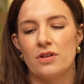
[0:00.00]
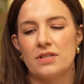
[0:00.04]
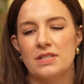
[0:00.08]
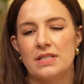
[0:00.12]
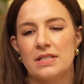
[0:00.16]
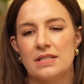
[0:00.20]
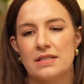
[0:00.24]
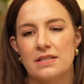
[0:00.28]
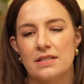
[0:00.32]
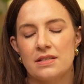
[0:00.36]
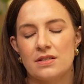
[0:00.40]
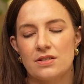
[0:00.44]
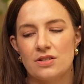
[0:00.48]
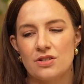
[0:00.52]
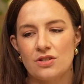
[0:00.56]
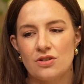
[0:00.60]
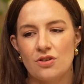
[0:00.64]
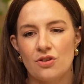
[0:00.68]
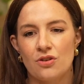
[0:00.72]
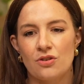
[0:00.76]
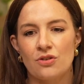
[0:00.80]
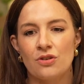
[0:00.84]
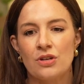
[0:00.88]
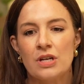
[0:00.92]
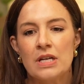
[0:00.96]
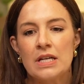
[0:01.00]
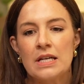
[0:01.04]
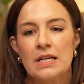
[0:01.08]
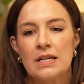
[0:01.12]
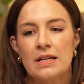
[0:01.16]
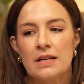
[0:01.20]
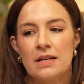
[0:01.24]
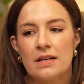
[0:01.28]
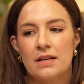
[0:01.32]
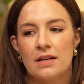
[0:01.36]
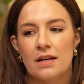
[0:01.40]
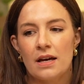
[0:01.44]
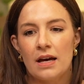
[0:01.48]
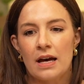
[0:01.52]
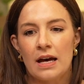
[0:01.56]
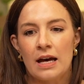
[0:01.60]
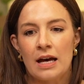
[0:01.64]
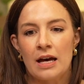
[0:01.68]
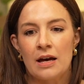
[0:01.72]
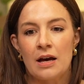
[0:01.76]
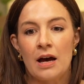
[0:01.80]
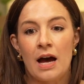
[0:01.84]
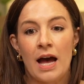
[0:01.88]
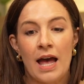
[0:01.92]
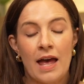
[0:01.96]
instance. So
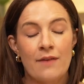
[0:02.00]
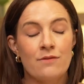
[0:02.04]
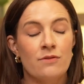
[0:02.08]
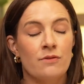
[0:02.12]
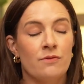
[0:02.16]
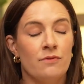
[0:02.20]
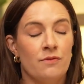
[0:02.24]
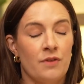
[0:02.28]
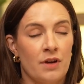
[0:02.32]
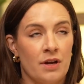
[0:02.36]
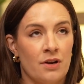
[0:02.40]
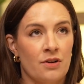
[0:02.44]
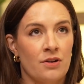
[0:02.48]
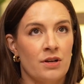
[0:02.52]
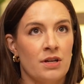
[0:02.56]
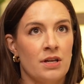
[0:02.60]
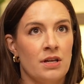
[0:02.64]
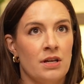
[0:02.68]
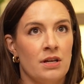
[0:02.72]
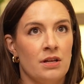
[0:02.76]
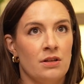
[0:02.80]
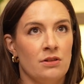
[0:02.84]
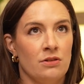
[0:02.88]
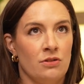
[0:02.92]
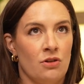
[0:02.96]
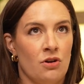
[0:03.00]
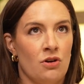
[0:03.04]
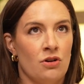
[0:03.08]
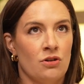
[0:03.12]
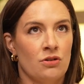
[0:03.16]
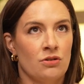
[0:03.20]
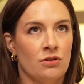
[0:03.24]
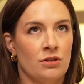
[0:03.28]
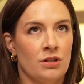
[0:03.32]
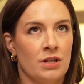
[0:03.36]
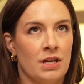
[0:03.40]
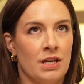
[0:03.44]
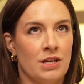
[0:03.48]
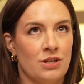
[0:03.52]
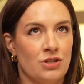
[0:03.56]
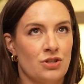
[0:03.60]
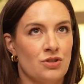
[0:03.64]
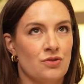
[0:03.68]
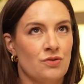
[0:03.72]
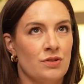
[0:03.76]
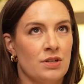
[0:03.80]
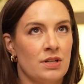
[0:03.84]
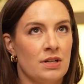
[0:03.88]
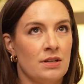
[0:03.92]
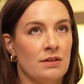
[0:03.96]
I have a very long
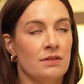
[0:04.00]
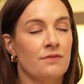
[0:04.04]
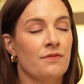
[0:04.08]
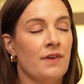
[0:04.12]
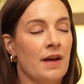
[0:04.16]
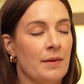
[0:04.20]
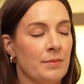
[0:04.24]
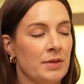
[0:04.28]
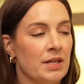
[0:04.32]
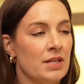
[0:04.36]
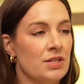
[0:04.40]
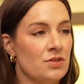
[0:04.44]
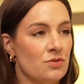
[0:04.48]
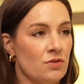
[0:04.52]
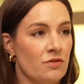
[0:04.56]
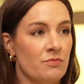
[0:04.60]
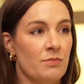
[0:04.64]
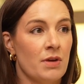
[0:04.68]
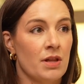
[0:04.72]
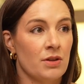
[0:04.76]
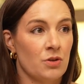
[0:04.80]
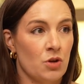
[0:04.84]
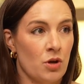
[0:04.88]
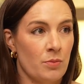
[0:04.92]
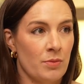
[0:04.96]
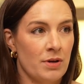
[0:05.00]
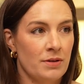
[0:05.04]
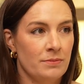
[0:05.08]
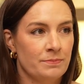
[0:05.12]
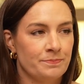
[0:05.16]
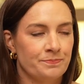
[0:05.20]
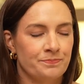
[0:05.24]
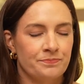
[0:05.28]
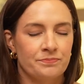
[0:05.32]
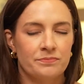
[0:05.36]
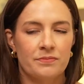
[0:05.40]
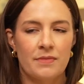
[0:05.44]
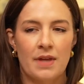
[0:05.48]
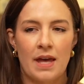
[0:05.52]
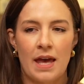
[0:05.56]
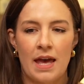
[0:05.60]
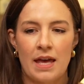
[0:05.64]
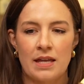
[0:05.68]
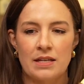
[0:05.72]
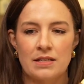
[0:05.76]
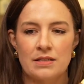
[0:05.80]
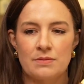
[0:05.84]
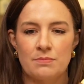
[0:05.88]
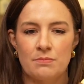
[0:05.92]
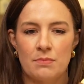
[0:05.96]
family history of melanoma,
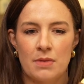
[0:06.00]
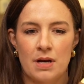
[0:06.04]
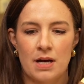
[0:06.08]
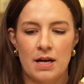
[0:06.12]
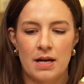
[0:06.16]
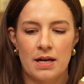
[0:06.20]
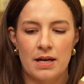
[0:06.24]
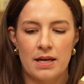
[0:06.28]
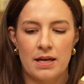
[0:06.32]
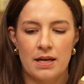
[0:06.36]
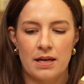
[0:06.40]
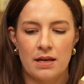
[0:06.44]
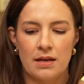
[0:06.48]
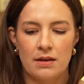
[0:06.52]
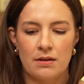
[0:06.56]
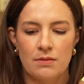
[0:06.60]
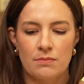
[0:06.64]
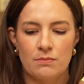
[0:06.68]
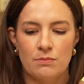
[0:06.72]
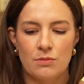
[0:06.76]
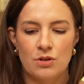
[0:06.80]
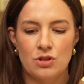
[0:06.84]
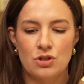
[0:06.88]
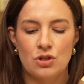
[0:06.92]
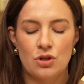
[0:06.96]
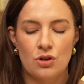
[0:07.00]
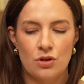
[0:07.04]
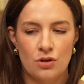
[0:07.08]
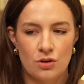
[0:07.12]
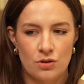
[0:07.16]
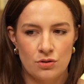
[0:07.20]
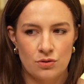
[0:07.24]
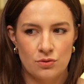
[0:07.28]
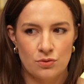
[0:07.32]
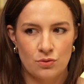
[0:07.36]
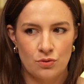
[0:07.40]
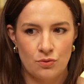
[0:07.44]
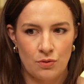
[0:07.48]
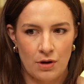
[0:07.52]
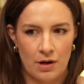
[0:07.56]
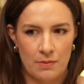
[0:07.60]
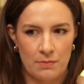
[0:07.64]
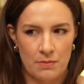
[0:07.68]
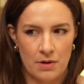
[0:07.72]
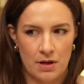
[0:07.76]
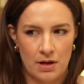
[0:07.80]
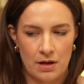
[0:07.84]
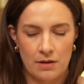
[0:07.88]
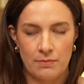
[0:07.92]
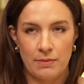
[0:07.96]
and my maternal
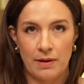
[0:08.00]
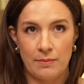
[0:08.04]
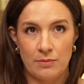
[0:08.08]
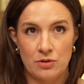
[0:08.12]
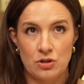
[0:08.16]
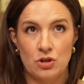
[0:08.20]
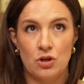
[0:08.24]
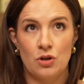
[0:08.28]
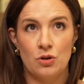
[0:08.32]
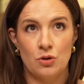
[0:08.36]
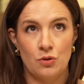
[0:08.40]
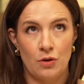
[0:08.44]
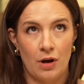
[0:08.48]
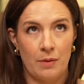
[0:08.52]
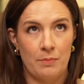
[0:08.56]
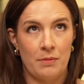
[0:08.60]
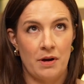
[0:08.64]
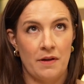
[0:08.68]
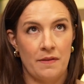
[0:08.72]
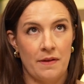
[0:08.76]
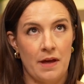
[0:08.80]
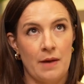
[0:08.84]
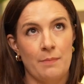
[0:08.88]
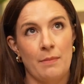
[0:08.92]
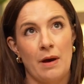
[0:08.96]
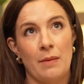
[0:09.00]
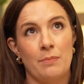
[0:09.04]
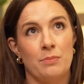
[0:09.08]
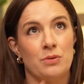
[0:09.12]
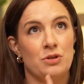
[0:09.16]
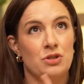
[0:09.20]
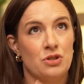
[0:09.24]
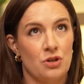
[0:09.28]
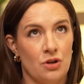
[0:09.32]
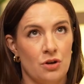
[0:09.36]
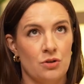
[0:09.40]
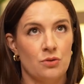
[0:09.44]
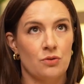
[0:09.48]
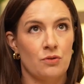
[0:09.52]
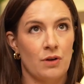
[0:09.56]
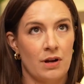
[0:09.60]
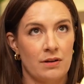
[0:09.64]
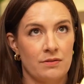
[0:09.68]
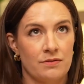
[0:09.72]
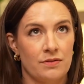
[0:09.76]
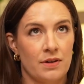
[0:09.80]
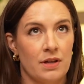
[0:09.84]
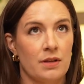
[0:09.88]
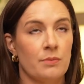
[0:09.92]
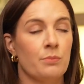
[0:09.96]
grandmother and my paternal
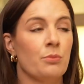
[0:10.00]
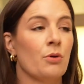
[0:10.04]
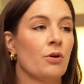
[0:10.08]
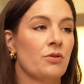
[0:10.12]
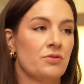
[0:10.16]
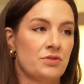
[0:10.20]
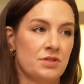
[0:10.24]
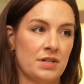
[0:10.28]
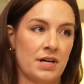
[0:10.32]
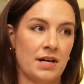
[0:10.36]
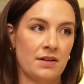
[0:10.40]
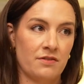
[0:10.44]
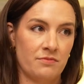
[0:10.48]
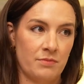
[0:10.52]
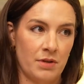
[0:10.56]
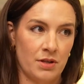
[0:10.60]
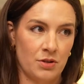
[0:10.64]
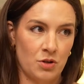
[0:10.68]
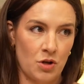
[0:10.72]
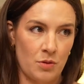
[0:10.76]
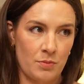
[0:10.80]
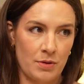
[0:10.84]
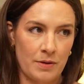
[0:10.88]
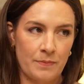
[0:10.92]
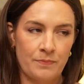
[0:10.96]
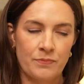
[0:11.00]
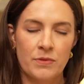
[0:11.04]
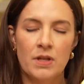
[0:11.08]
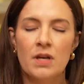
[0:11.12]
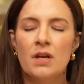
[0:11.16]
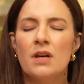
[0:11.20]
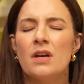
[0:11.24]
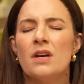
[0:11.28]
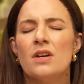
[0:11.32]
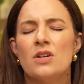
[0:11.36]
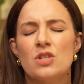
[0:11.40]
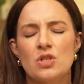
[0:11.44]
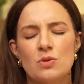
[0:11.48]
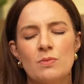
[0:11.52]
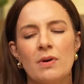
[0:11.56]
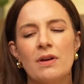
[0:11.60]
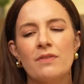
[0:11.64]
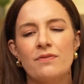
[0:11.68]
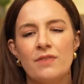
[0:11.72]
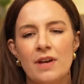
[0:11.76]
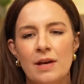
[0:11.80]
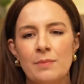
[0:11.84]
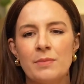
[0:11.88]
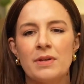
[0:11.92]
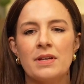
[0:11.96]
grandfather both died of melanoma. So my
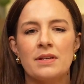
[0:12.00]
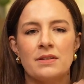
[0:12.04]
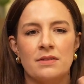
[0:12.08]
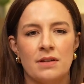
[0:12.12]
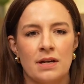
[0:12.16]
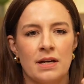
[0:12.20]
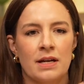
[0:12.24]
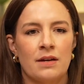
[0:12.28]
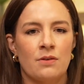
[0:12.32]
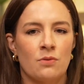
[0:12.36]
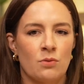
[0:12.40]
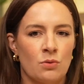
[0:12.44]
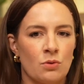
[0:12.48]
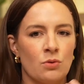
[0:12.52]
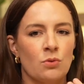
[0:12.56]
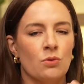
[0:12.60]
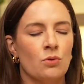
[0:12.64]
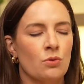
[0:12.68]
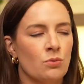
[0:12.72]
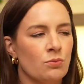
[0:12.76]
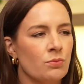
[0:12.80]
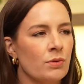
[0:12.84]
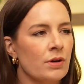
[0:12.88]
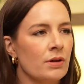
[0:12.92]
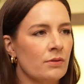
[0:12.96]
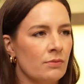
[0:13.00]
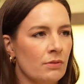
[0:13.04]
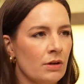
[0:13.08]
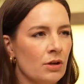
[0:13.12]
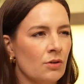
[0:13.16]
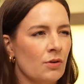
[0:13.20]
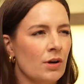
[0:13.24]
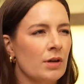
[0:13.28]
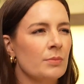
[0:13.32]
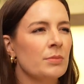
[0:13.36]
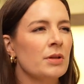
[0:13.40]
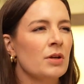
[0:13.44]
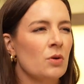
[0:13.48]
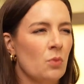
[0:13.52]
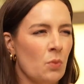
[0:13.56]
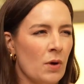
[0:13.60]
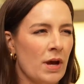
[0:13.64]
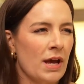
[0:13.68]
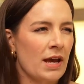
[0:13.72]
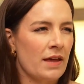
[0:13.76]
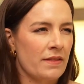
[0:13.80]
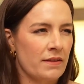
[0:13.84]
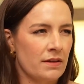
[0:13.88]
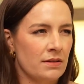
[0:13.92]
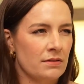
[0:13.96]
family and I were all incredibly
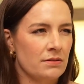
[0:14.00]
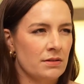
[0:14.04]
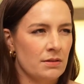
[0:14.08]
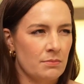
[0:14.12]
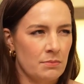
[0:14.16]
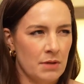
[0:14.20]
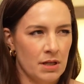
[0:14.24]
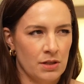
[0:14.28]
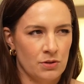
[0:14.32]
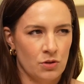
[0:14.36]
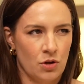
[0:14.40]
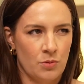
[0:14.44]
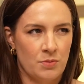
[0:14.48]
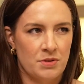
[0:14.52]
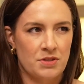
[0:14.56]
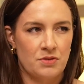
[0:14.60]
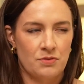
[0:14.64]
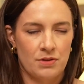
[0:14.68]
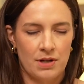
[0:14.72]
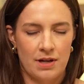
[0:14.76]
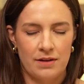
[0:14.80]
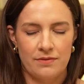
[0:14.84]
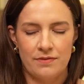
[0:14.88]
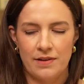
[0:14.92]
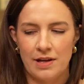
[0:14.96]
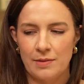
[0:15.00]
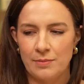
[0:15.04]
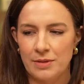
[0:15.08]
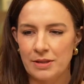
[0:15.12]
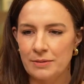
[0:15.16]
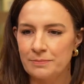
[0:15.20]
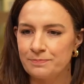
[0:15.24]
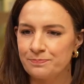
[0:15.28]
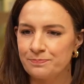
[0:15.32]
aware that melanomas are in our family.